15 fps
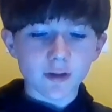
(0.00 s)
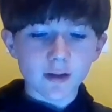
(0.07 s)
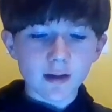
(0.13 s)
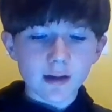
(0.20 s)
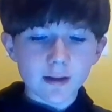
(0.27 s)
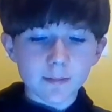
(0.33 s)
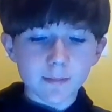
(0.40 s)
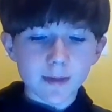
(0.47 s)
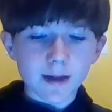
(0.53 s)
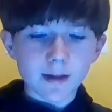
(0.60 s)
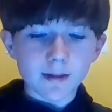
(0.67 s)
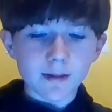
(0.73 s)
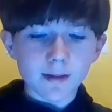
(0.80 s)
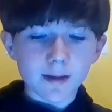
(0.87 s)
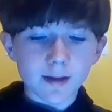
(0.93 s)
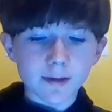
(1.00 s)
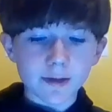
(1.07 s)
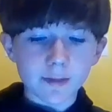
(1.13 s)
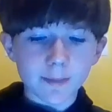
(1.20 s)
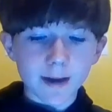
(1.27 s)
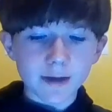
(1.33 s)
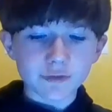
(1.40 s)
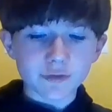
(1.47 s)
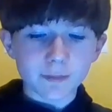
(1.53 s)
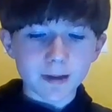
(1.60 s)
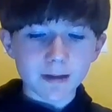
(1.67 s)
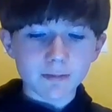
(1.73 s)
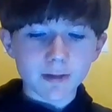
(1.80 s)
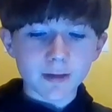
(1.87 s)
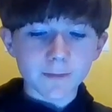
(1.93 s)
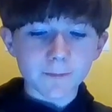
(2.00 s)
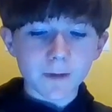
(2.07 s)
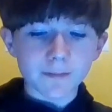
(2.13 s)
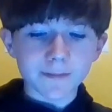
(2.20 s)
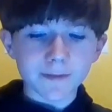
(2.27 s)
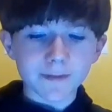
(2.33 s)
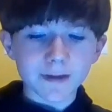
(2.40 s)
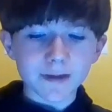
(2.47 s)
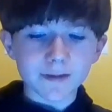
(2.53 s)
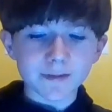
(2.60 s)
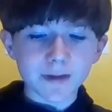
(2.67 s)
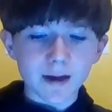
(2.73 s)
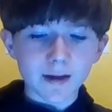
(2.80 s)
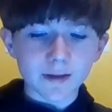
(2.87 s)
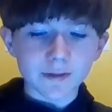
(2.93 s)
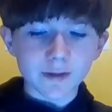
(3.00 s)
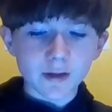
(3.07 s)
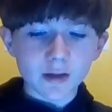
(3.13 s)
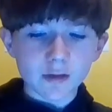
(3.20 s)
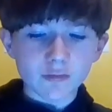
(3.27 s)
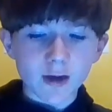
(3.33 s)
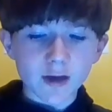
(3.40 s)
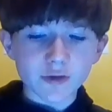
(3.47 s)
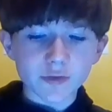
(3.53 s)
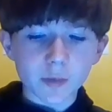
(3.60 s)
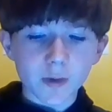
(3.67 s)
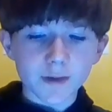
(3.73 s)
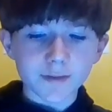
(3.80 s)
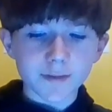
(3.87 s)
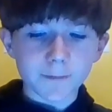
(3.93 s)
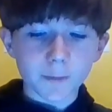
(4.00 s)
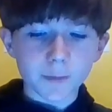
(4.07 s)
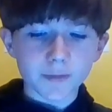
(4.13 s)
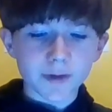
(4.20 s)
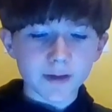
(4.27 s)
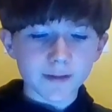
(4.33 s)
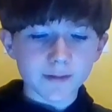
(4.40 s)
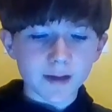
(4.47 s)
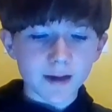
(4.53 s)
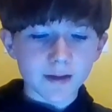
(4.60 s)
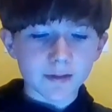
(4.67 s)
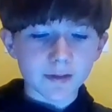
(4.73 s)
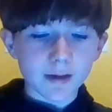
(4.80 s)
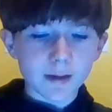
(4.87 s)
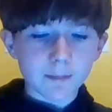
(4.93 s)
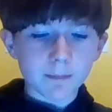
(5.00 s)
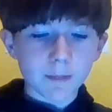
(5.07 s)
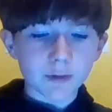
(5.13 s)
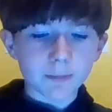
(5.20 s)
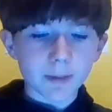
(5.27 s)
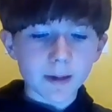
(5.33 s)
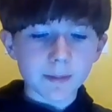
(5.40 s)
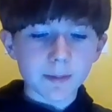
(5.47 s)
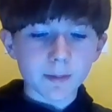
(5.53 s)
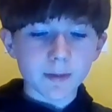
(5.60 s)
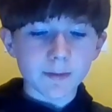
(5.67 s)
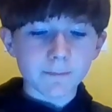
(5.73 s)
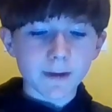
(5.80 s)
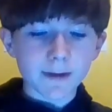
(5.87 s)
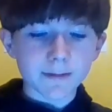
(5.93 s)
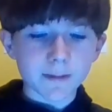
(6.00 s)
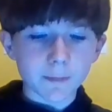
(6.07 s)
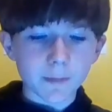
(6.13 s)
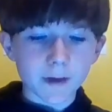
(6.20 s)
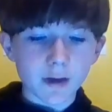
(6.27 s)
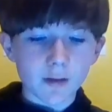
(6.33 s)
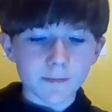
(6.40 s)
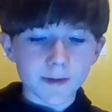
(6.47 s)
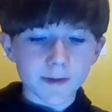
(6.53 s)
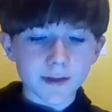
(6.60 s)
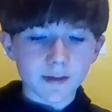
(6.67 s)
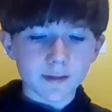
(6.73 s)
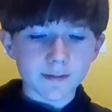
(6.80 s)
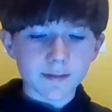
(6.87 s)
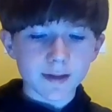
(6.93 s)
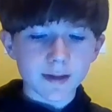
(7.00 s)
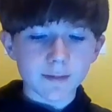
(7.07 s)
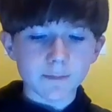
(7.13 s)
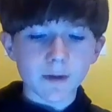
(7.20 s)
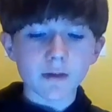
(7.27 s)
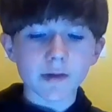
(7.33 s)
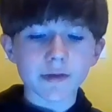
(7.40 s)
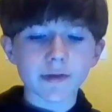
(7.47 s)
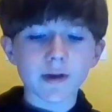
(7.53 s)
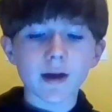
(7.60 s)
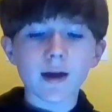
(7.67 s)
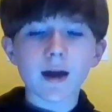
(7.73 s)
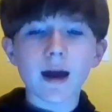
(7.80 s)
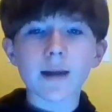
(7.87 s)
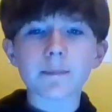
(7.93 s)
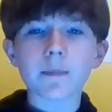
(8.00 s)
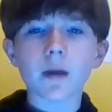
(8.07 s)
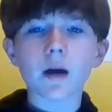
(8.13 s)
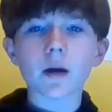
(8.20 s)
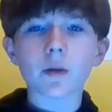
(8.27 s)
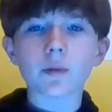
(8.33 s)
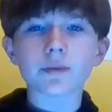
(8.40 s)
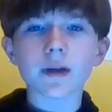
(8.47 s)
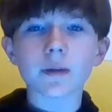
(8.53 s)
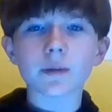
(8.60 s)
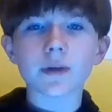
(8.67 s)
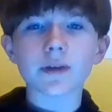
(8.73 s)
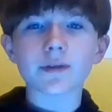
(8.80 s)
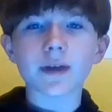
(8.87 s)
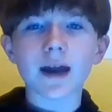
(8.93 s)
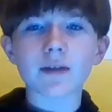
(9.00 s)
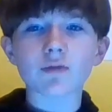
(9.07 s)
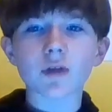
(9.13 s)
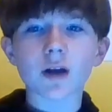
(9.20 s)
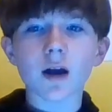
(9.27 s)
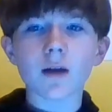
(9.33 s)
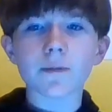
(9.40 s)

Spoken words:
Mean incubation period 5 to 6 days, range 1 to 14 days. Most people infected with COVID-19 virus had mild illness and recover.